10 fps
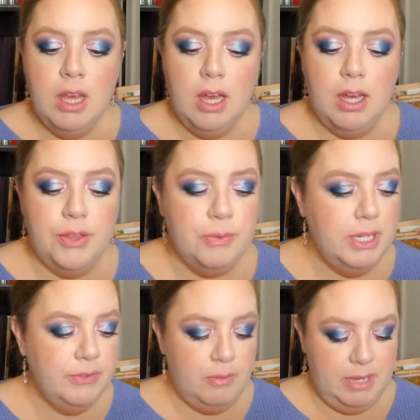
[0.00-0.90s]
3
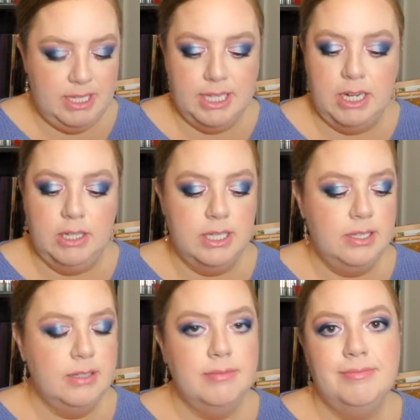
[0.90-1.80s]
different
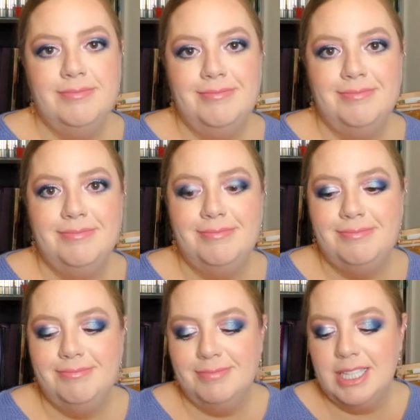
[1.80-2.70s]
mascaras
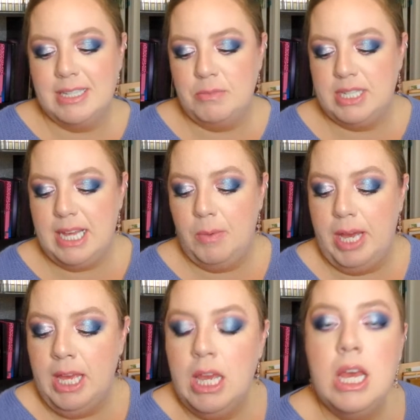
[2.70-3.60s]
because I'm just that
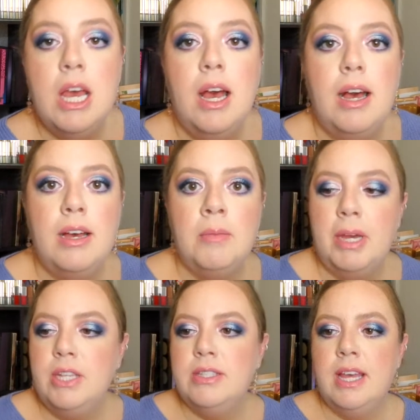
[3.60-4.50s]
way. I
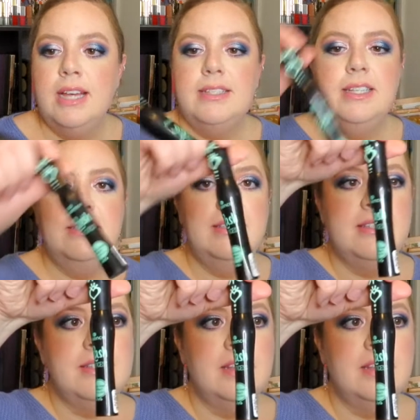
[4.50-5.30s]
used the Essence